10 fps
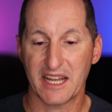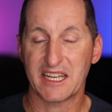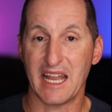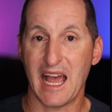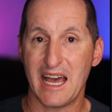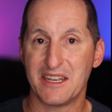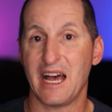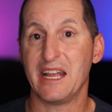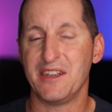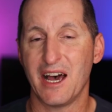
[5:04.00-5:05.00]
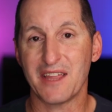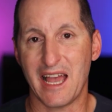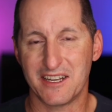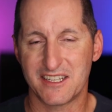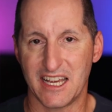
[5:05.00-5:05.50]
I can add another
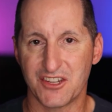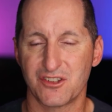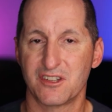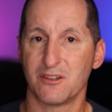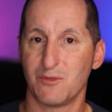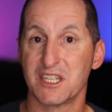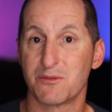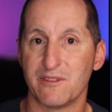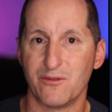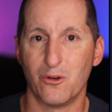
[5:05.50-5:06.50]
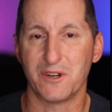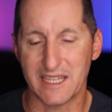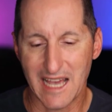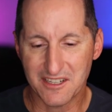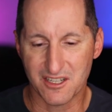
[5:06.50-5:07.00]
annotation to the ones we've
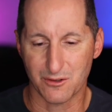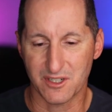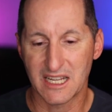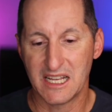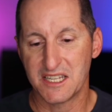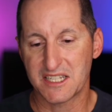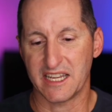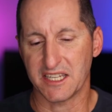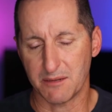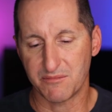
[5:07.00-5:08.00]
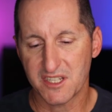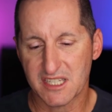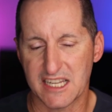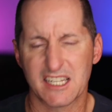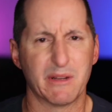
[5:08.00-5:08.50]
already added to it, saying, yep, this
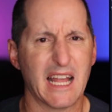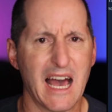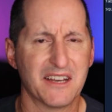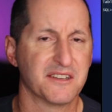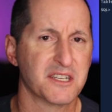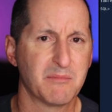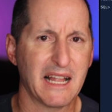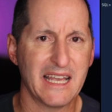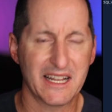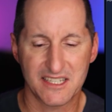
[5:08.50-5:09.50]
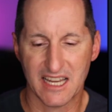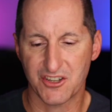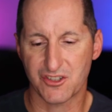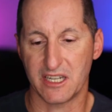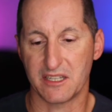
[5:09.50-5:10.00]
case I'm going to add a display
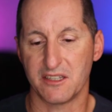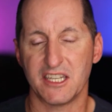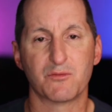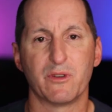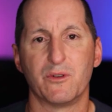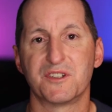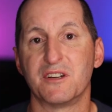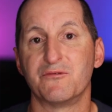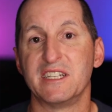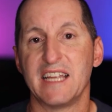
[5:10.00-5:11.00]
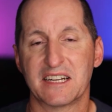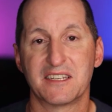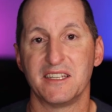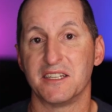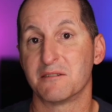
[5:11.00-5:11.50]
annotation and yes, we want to redact
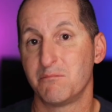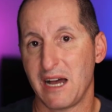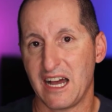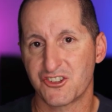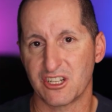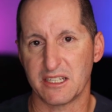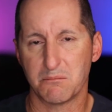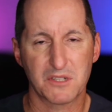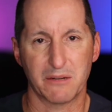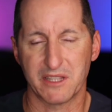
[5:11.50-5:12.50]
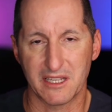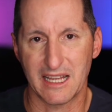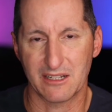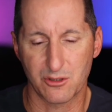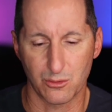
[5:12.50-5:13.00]
it partially, something that
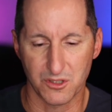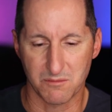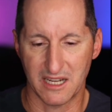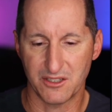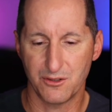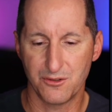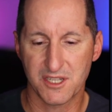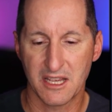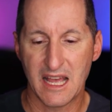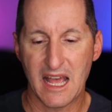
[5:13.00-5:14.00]
our tools might use.